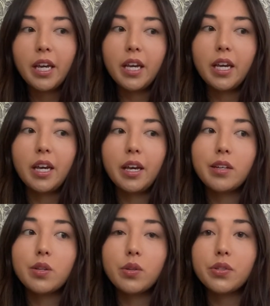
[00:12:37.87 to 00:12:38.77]
It
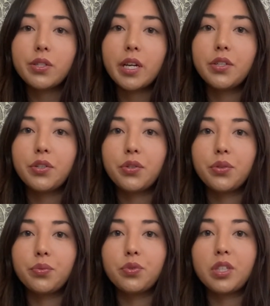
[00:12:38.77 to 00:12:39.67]
is also said
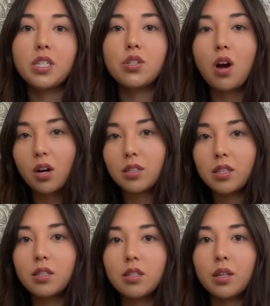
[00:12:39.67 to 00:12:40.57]
to release
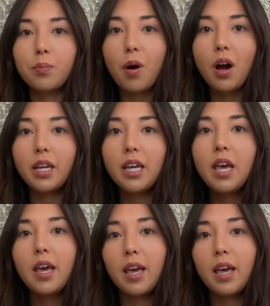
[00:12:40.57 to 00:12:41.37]
toxins in the body